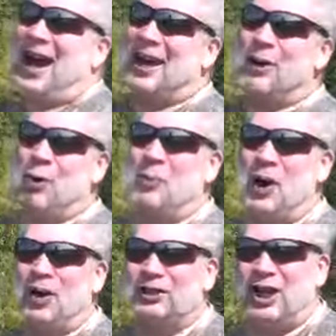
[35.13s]
I got to
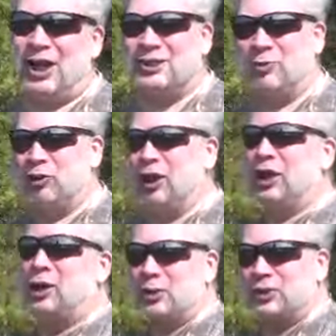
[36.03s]
apologize. I'm really
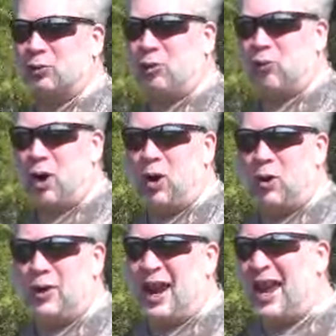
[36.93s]
close to a
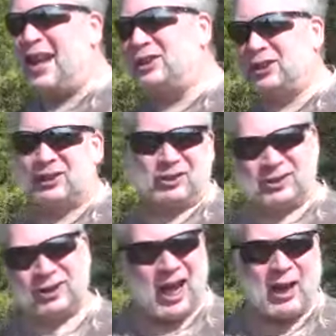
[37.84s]
road and
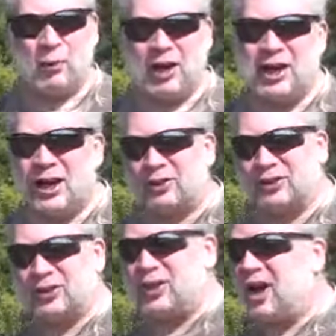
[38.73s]
it's kind of windy out,
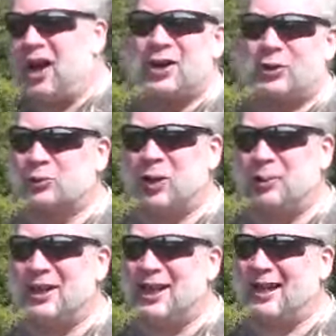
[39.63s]
so the audio is
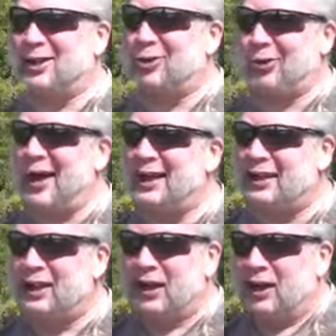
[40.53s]
probably not great
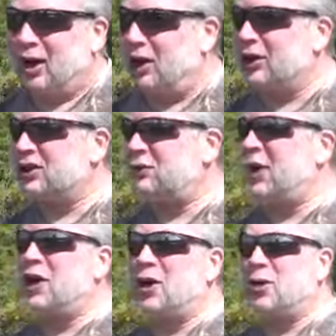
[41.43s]
on this
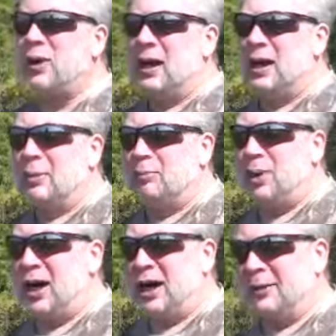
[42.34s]
video,
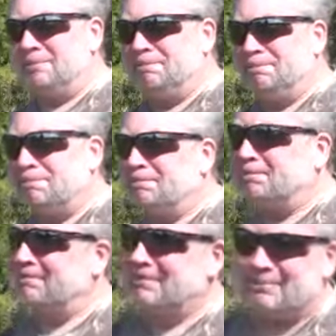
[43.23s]
but
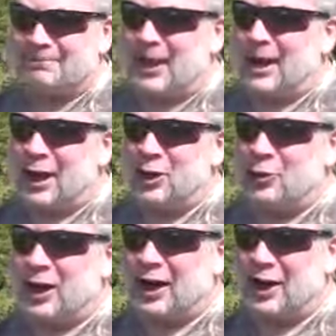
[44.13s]
I got to do
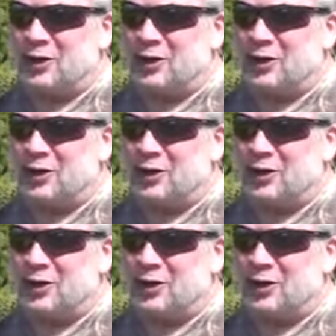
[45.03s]
what I got to